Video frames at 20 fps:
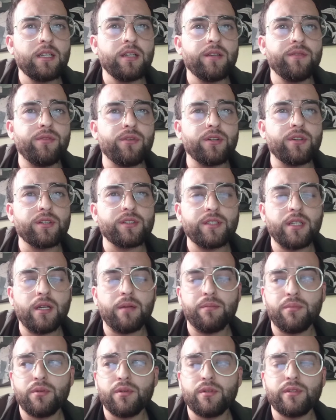For
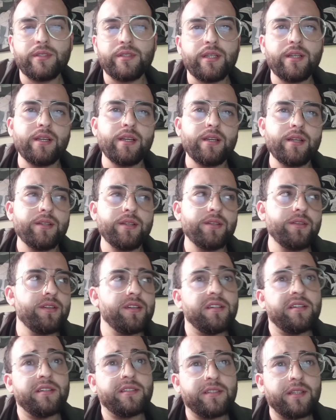example, the
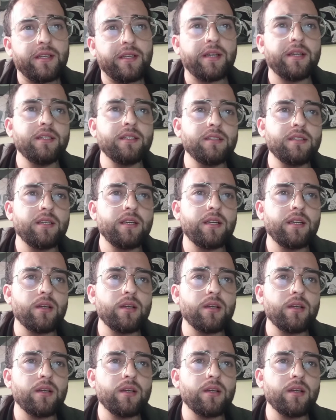United States,